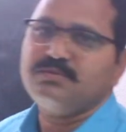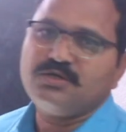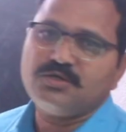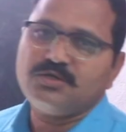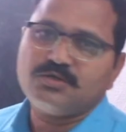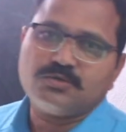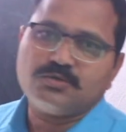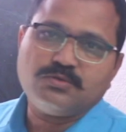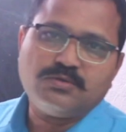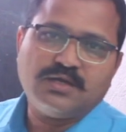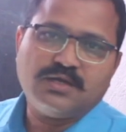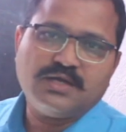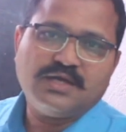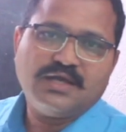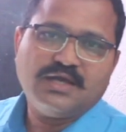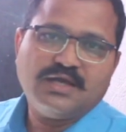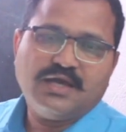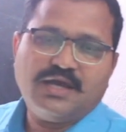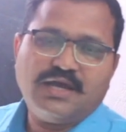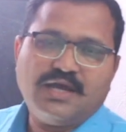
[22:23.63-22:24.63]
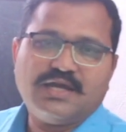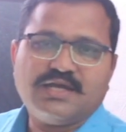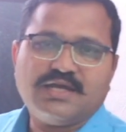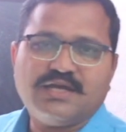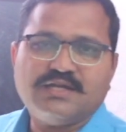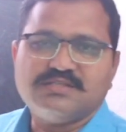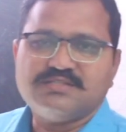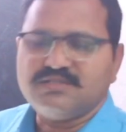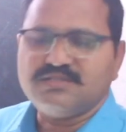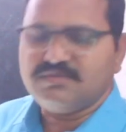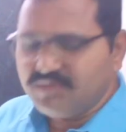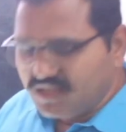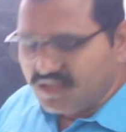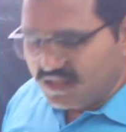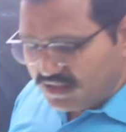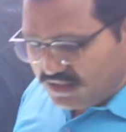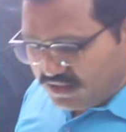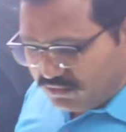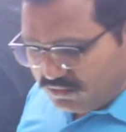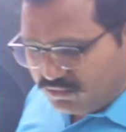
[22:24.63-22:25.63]
to anion.
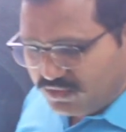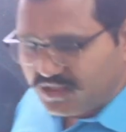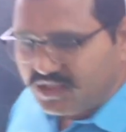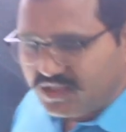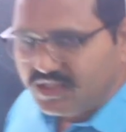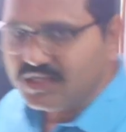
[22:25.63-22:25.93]
Similarly, we can